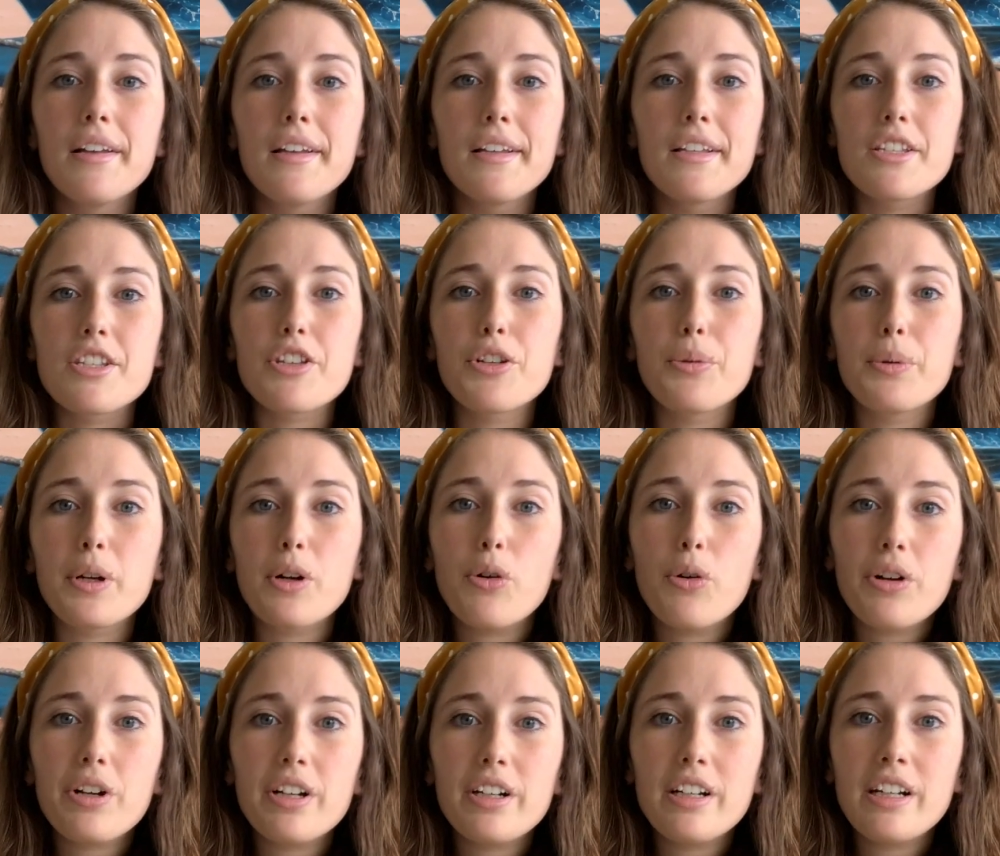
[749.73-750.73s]
So you
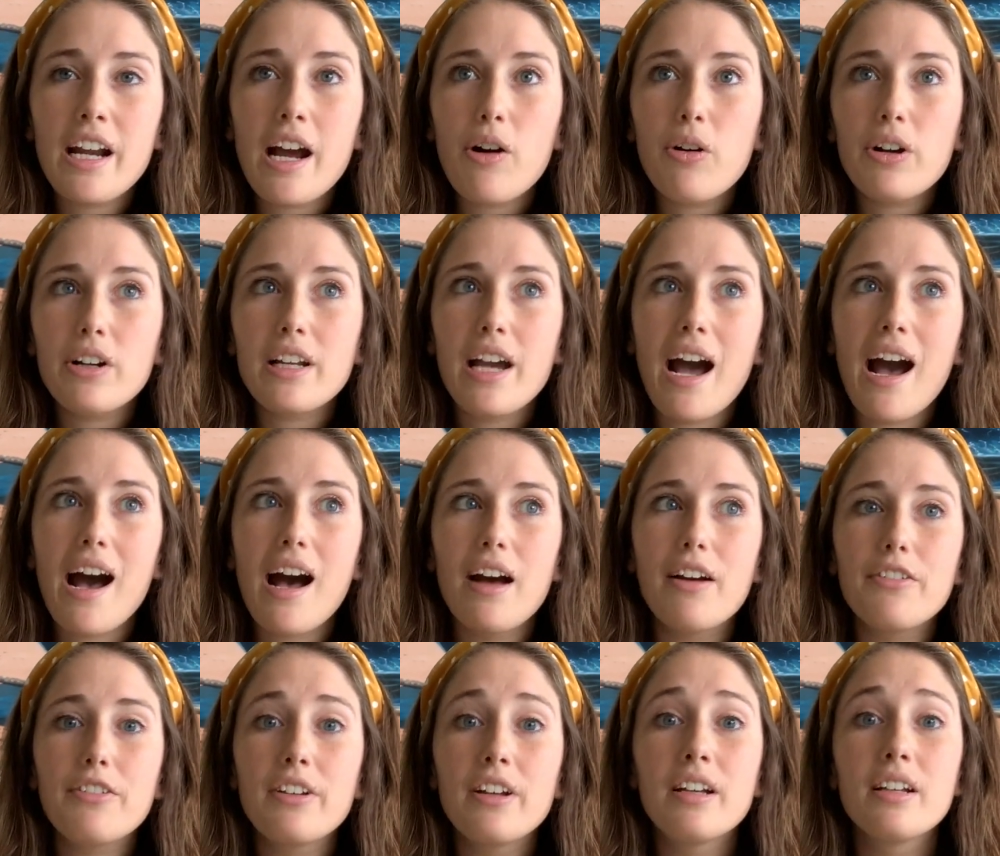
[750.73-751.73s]
recorded an hour and a
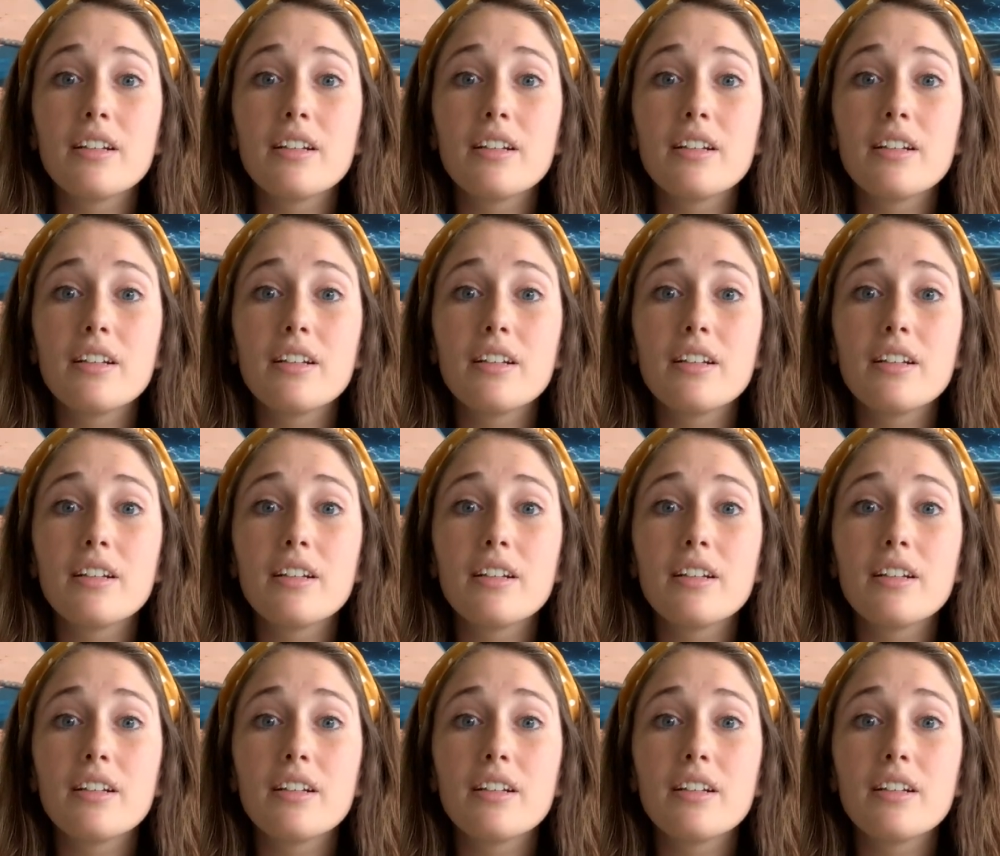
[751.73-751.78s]
half.